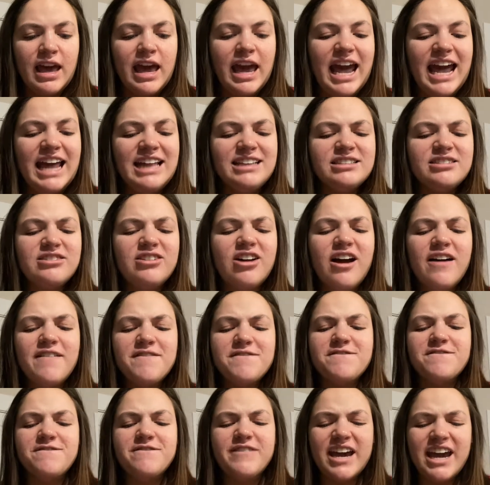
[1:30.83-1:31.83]
It's
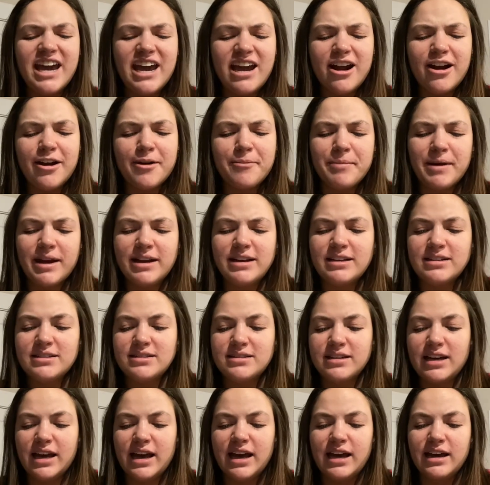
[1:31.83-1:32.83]
not fair, Benny
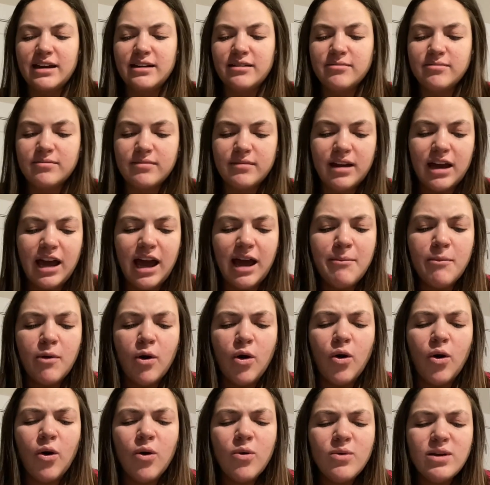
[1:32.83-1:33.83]
said. I'm
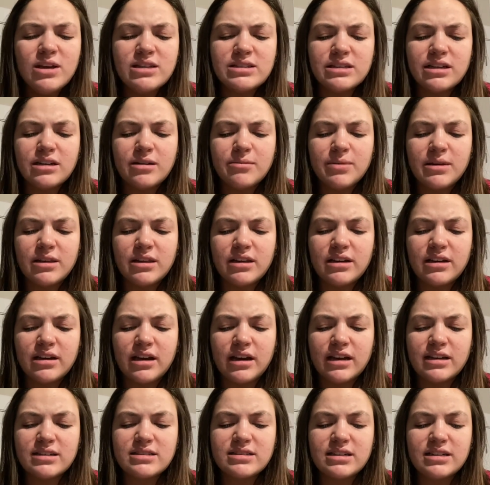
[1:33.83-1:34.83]
always going to be the
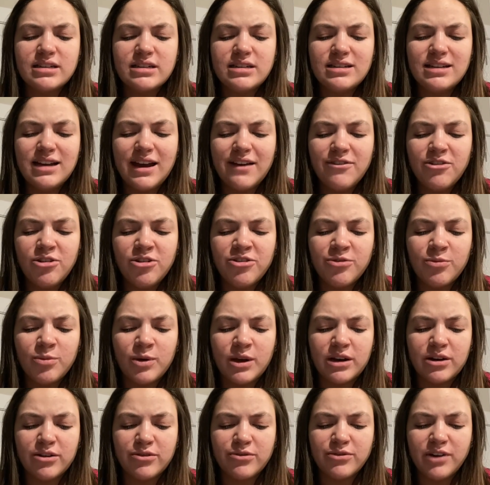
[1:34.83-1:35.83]
youngest and never
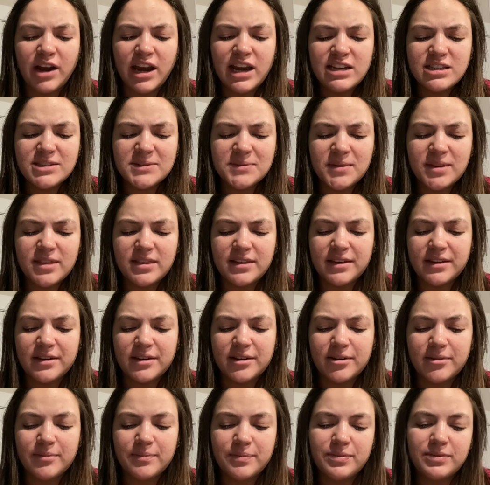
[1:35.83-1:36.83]
win a race with
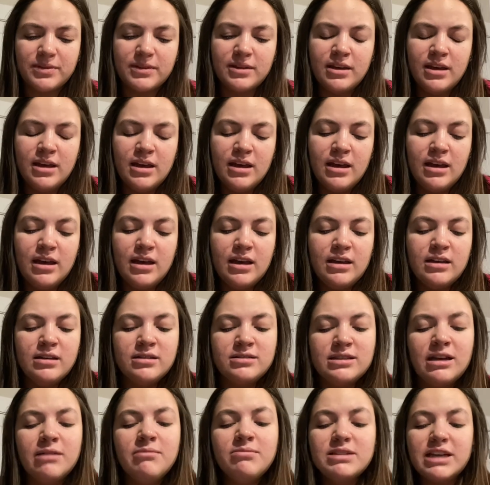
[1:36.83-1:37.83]
you.
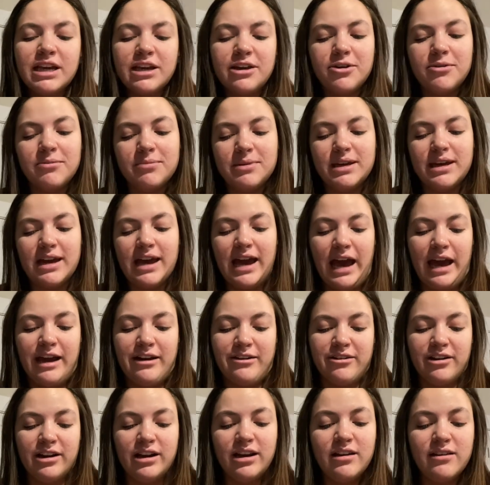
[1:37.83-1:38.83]
Someday you'll be
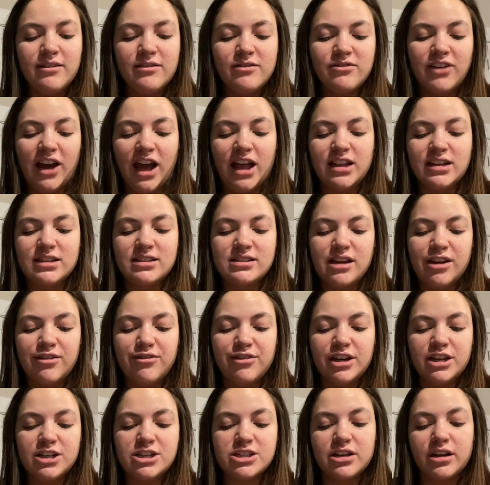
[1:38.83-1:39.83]
Henry, Violet said
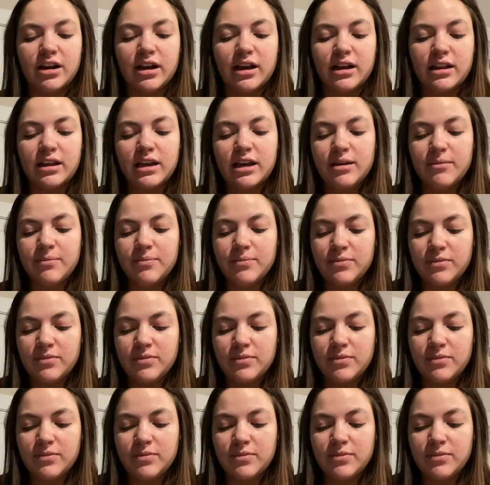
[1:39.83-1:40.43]
reassuringly.